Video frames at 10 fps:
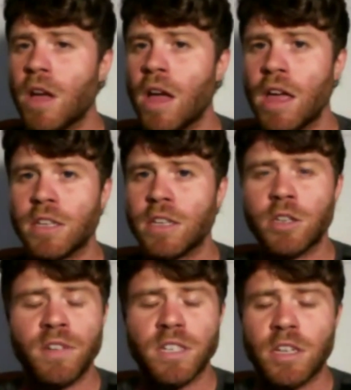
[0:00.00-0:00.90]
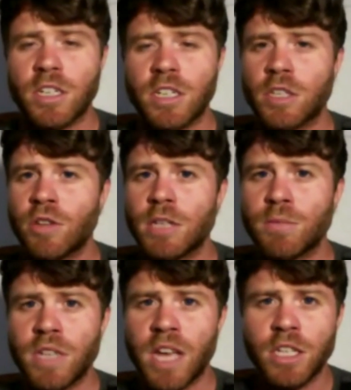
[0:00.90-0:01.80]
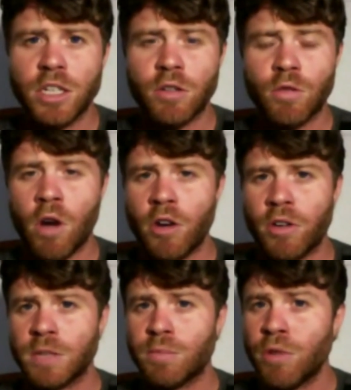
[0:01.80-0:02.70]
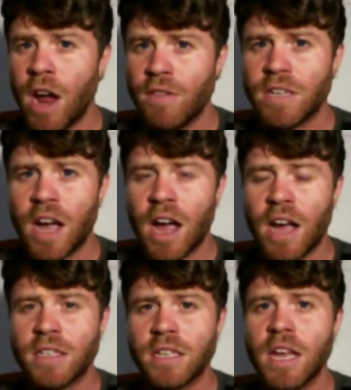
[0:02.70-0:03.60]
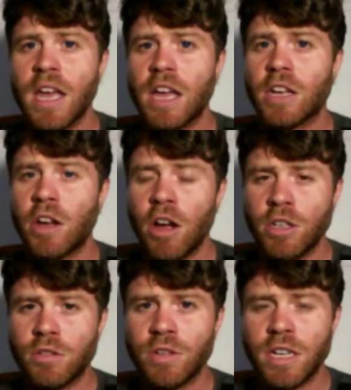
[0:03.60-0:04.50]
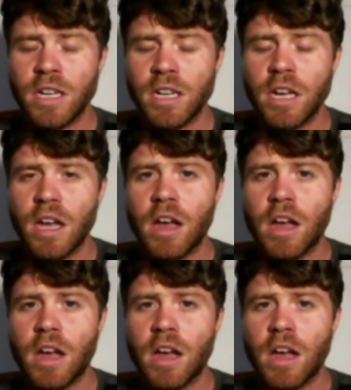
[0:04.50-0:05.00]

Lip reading: a service such as transportation or water gets privatized in a country,